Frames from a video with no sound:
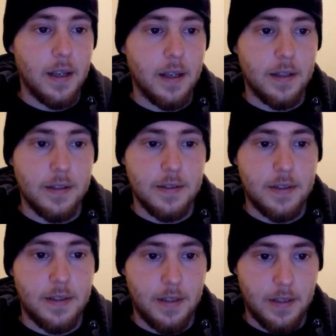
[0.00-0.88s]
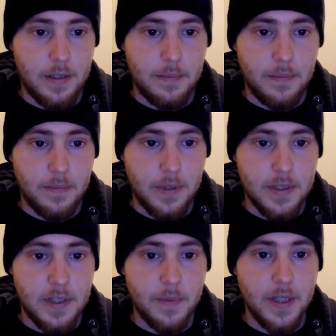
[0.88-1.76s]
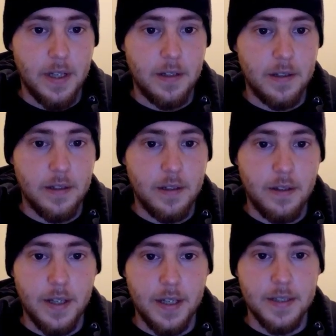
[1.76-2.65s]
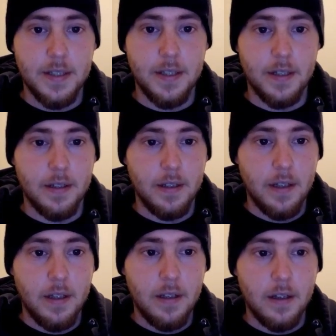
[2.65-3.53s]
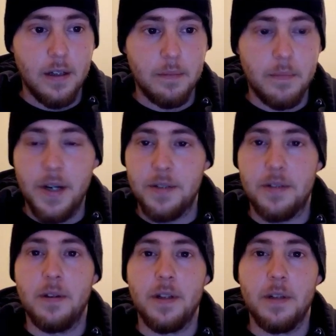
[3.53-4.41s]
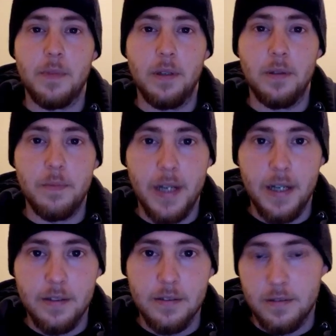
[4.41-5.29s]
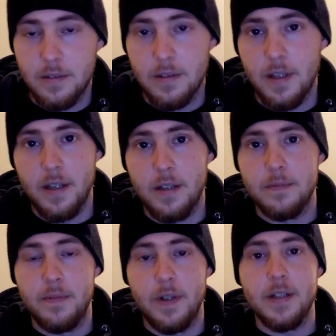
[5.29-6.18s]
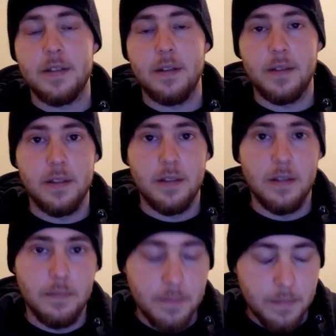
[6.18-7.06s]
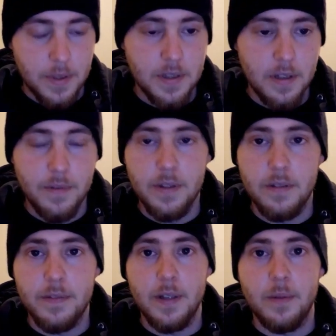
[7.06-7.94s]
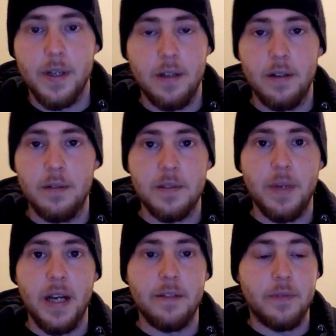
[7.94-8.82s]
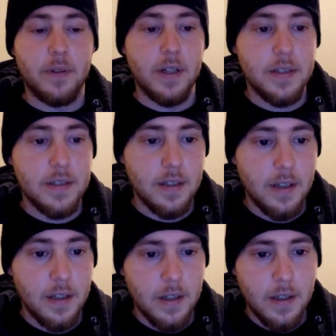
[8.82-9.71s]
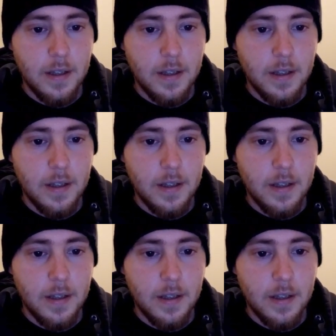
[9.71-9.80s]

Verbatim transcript: and what are some of the other things here? Monosodium glutamate, a very salty preservative that we know is bad for us.